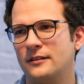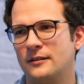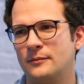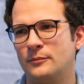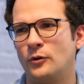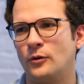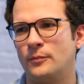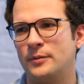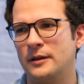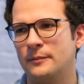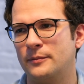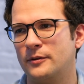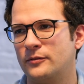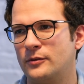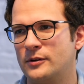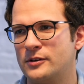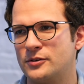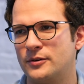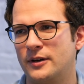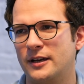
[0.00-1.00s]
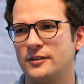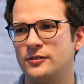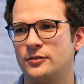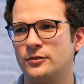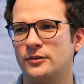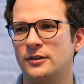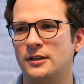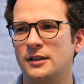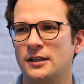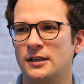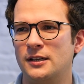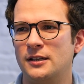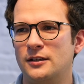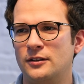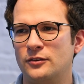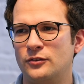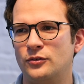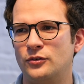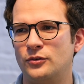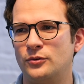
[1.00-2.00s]
more people will try
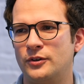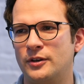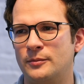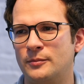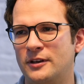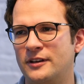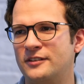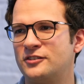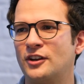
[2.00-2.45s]
to do it in Berlin,